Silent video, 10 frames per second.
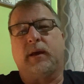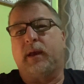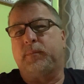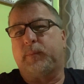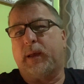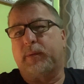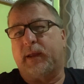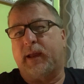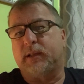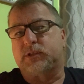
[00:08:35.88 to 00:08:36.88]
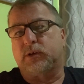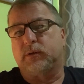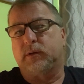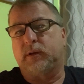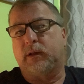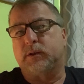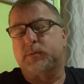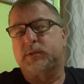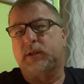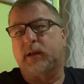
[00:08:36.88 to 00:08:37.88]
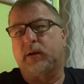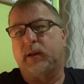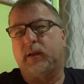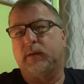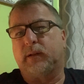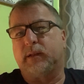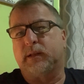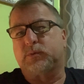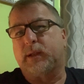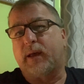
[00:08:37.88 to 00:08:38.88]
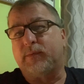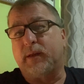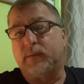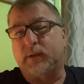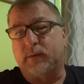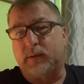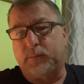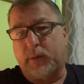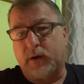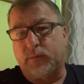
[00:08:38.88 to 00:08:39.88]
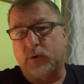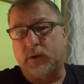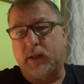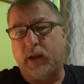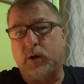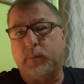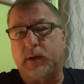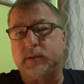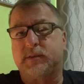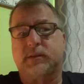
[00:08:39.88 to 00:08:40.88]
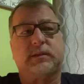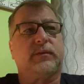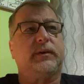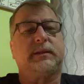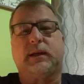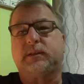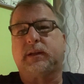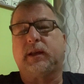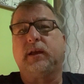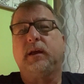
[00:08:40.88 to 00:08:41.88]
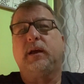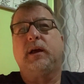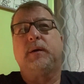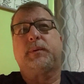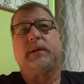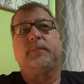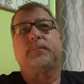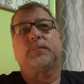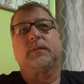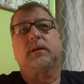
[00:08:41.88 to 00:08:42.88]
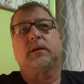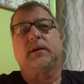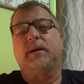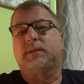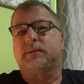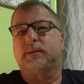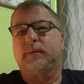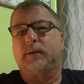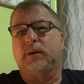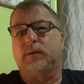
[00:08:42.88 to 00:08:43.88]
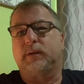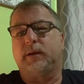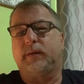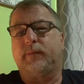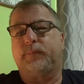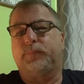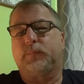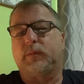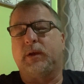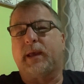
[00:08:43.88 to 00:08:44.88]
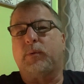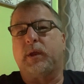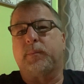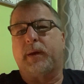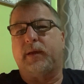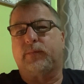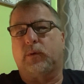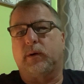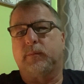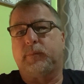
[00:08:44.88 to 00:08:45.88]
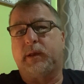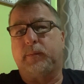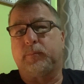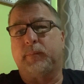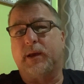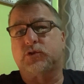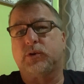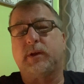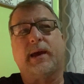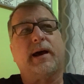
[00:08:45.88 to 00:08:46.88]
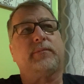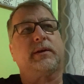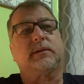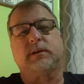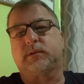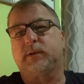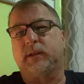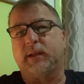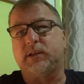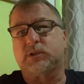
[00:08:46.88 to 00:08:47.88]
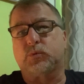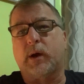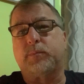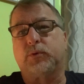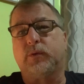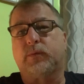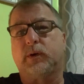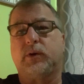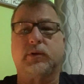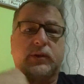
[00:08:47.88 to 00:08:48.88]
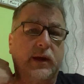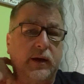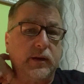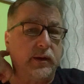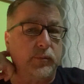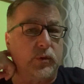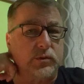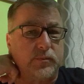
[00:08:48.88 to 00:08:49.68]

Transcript: and be able to answer. Especially that's why they have the microphone on the earbuds and stuff like that today. But it's you get what you pay for. Make sure you have like the at least sweat proof on your thing, and